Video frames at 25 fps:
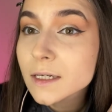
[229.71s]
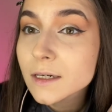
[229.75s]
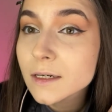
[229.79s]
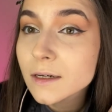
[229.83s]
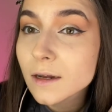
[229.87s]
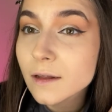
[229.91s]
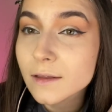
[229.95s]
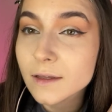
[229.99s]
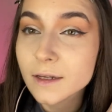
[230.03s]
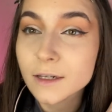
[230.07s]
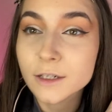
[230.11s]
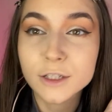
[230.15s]

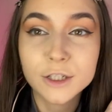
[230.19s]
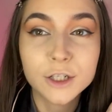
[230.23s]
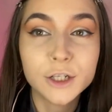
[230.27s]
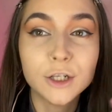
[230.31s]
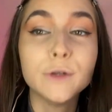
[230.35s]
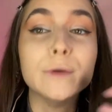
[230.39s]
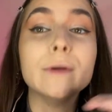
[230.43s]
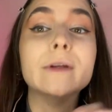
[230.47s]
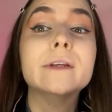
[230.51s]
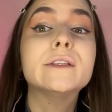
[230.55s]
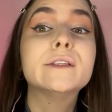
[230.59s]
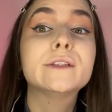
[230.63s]
nothing too
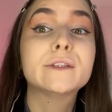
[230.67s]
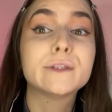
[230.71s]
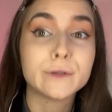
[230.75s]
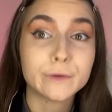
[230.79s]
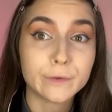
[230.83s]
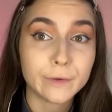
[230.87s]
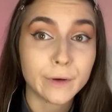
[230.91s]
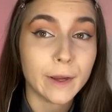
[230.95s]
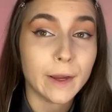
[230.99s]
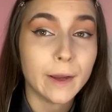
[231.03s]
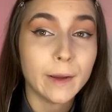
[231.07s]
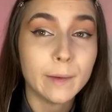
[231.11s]

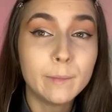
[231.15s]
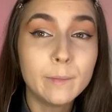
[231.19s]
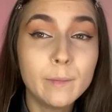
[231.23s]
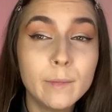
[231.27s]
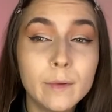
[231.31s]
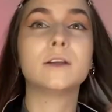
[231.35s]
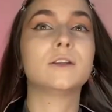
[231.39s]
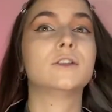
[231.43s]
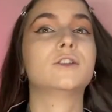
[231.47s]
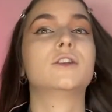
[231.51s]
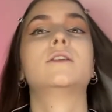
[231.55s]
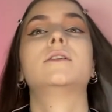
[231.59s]
extreme,
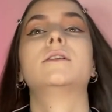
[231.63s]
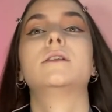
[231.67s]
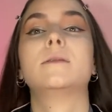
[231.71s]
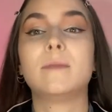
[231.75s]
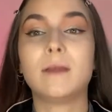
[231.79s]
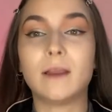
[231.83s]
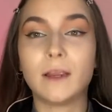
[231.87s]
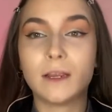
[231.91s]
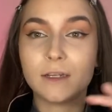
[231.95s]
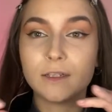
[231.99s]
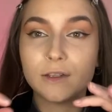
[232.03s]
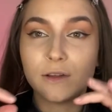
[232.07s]
just to
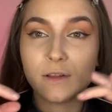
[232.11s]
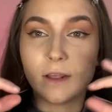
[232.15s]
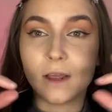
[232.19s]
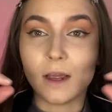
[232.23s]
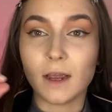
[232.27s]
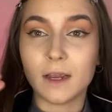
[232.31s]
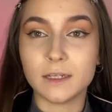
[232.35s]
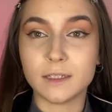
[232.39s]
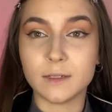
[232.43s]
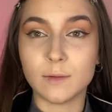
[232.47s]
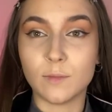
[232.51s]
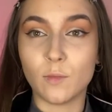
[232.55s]
make it so the
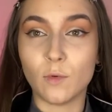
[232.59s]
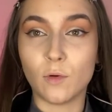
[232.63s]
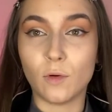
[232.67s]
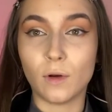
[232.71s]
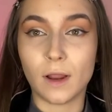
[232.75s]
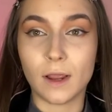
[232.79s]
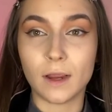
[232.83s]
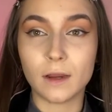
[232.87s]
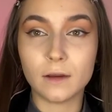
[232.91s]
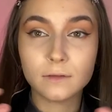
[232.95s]
eyes are more like,